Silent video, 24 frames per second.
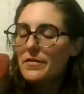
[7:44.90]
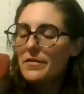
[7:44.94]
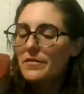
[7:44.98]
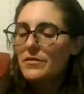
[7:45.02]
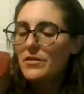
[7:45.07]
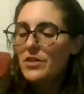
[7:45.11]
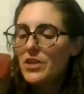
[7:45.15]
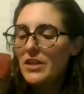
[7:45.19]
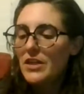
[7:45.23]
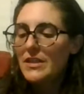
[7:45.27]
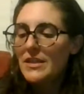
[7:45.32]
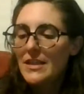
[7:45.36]

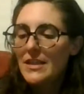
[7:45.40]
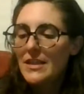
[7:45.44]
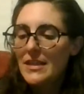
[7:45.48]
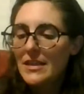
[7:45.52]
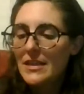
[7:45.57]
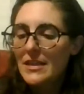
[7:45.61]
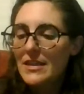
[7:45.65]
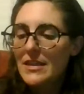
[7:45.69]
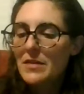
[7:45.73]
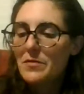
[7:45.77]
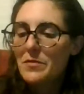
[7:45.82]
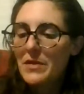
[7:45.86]
Jason
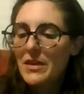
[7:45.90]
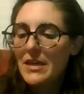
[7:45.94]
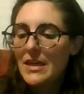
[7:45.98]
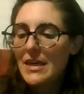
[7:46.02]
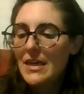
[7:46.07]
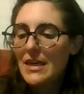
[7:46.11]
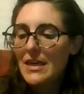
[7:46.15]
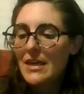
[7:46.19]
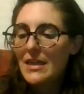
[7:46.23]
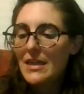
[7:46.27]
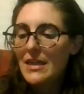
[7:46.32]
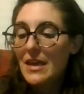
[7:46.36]
and
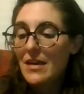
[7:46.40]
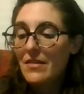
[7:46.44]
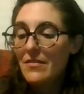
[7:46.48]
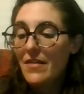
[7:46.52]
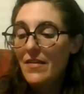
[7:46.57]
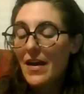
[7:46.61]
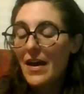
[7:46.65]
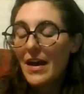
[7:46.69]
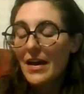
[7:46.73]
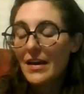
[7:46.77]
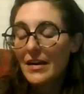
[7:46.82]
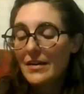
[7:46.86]
Timony, they've
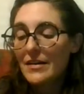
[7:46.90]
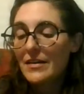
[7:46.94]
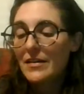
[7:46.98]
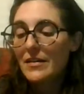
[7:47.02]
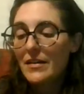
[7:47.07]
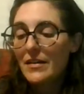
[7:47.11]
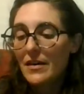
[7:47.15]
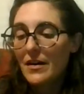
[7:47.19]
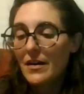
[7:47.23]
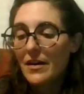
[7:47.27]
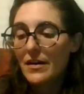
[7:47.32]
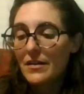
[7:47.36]
had
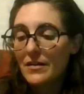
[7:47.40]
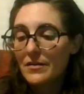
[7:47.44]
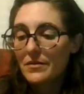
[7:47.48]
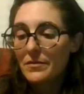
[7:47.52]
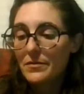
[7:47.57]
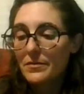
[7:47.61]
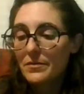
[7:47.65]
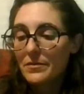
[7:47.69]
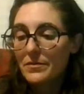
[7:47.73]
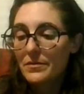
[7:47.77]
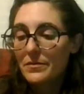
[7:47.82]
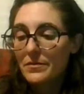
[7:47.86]

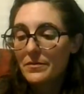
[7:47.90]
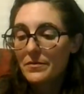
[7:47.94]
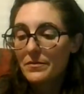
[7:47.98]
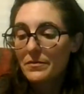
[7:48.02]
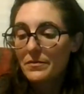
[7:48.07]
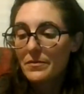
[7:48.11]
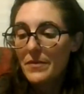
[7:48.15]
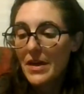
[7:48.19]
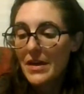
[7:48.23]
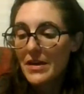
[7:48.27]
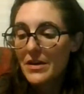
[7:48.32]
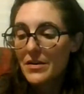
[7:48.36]

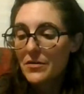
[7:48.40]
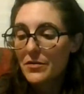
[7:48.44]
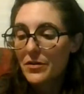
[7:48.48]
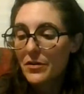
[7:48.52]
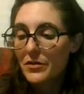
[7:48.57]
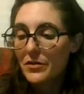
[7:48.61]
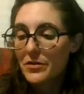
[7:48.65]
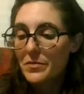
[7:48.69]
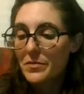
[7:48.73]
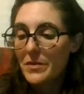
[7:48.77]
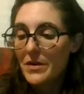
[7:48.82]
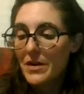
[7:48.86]
Manny
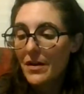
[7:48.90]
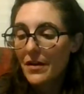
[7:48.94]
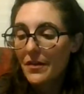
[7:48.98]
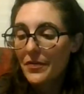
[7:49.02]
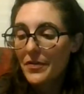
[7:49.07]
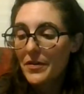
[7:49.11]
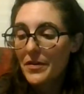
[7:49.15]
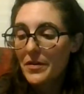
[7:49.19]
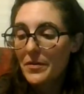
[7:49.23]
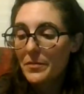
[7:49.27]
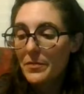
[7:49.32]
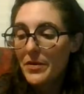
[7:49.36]
Grossman on
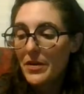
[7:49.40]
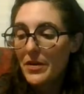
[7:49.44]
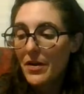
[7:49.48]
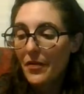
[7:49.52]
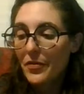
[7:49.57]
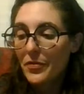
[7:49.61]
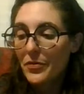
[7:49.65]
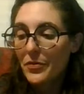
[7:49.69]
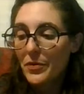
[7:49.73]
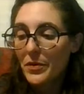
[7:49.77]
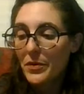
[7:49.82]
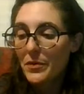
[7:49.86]
the
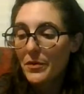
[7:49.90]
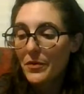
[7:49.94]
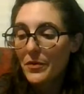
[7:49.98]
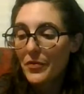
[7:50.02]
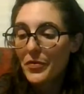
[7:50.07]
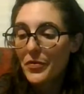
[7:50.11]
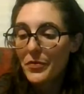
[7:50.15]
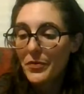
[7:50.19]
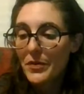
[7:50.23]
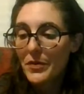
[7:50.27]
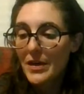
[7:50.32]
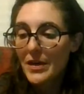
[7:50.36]
Beyond
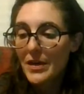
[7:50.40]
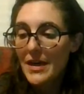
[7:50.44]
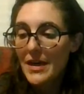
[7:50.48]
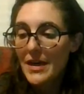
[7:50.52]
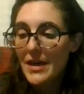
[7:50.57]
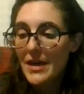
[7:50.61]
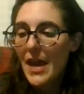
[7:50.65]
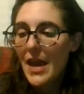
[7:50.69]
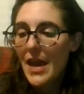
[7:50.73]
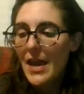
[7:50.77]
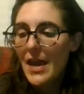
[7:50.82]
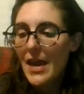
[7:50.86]
313,
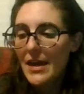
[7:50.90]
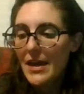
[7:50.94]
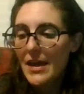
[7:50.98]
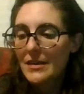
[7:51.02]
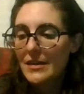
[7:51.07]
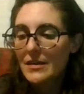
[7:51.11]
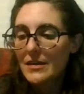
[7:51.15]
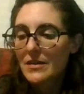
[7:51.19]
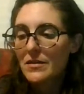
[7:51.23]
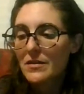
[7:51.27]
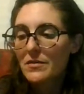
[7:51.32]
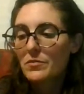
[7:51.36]

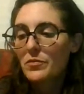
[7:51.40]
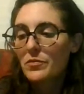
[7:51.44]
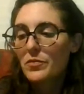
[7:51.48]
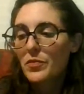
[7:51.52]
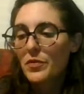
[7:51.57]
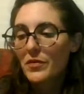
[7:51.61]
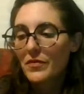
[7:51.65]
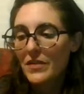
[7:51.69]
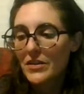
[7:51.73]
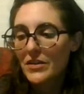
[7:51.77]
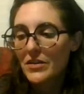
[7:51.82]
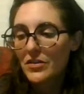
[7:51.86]
and
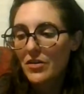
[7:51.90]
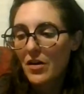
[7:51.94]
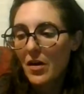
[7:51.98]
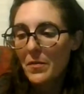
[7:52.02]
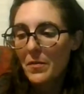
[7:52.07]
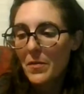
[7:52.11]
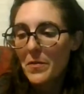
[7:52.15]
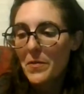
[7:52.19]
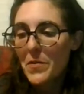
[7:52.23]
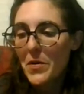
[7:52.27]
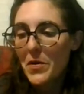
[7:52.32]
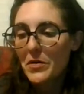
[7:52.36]
Professor
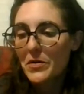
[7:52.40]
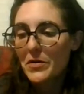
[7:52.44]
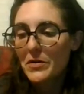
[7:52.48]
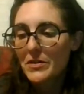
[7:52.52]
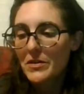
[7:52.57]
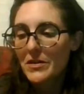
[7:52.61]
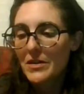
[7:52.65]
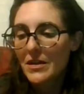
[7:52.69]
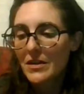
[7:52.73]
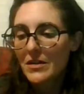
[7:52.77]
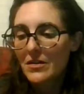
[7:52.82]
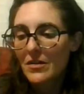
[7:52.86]
Hamamoto's
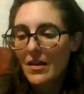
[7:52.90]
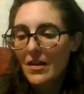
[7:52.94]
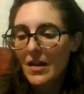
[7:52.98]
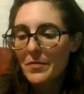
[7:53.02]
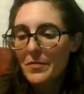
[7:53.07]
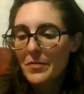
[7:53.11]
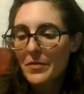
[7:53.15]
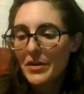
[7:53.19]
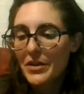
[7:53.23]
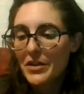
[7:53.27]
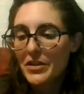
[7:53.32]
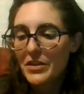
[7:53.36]
done
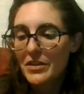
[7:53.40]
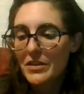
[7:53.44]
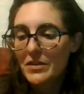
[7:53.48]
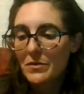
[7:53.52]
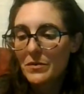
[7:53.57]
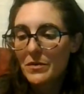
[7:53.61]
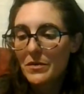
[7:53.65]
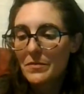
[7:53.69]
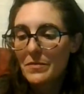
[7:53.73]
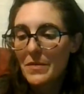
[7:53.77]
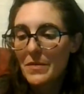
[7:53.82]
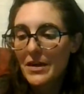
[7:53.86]
collaborations
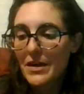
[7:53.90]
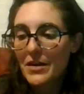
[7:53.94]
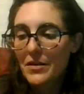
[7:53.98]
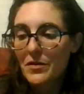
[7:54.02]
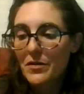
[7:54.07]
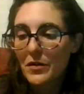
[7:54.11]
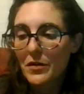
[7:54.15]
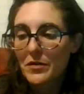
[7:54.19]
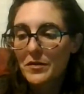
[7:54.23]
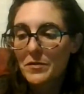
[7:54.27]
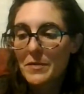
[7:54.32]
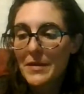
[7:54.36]
with Manny
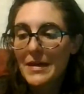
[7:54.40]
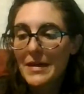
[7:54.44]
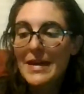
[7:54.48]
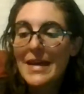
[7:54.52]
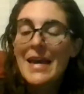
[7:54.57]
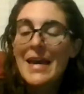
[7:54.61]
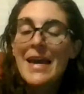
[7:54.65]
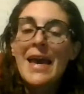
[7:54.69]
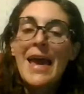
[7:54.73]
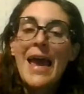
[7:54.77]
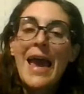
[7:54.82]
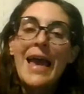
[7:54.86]
Grossman,
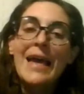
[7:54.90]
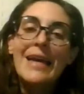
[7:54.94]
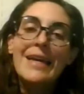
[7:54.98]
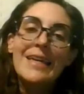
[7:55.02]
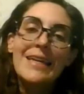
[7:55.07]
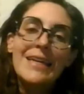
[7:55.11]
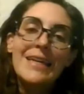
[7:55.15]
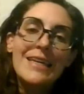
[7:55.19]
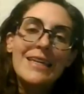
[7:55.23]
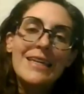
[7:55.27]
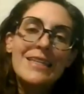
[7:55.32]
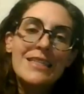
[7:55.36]
and
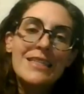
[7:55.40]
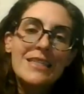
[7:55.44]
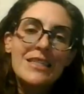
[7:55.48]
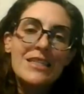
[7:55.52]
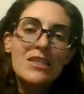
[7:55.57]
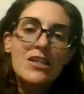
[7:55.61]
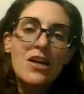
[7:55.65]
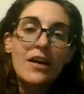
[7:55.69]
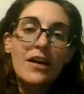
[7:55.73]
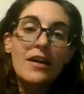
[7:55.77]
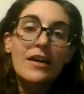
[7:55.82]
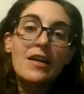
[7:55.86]
he's
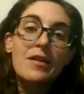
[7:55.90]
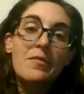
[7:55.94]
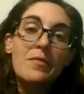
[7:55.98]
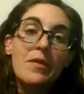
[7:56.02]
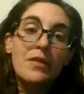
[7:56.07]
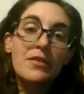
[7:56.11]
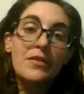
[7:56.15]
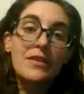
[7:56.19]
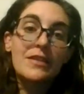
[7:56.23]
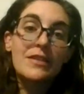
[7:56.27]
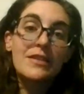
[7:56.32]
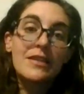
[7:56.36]
talking
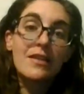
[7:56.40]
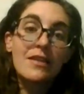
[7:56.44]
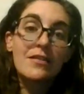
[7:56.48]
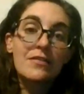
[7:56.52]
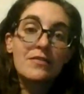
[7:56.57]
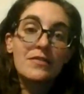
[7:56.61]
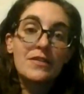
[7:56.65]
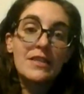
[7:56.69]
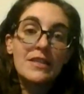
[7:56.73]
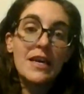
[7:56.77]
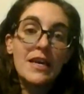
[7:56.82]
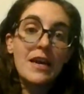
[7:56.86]
about the son
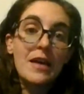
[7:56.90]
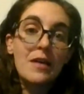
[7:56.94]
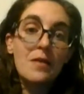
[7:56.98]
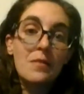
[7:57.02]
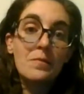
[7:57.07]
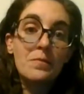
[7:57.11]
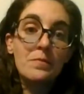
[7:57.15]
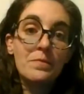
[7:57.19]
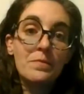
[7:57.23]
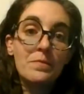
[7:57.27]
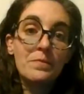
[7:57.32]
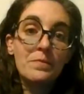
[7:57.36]
of
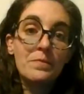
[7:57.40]
Sam.